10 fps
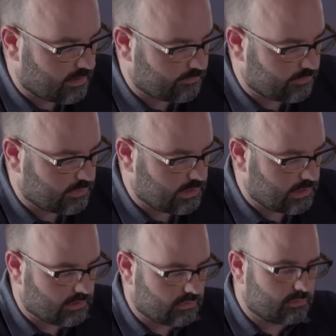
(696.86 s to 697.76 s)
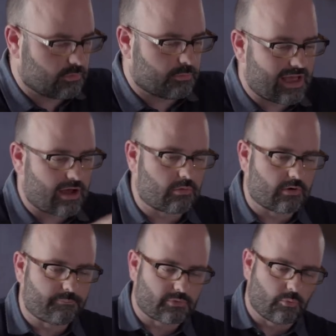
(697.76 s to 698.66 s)
of the Lumu
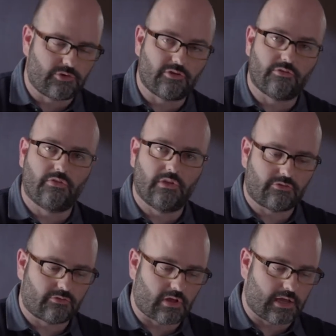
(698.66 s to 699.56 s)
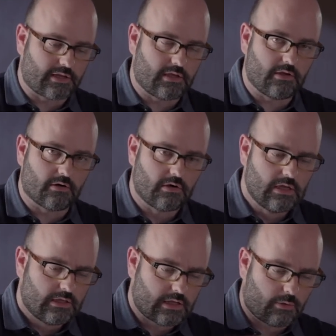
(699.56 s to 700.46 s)
Power, which is this side here.
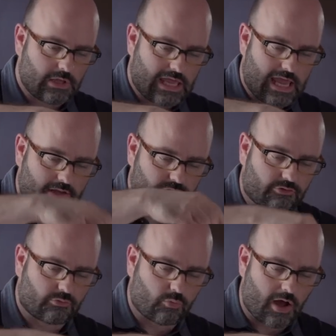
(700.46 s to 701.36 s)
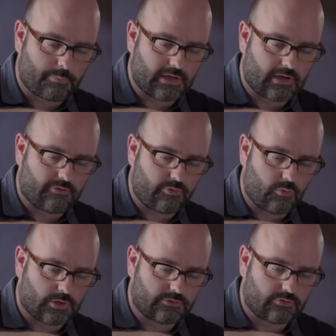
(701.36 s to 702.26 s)
Now, we can just swap it if we
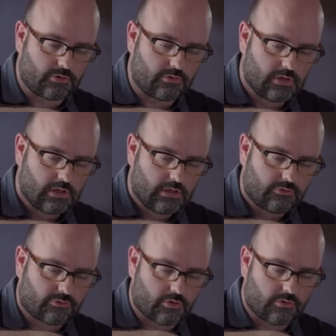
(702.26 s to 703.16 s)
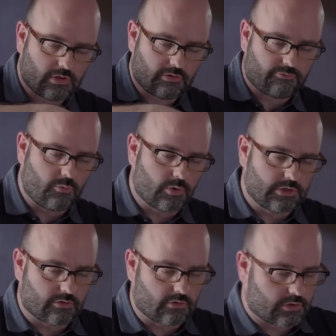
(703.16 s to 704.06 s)
want to, so that if we
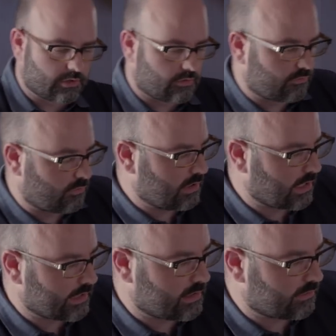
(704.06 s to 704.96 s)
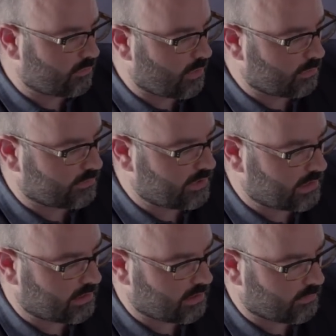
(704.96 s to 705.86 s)
wanted to look at the screen like this while we're
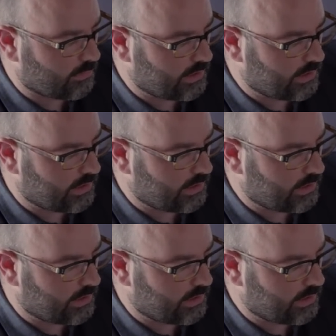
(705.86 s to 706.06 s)
taking our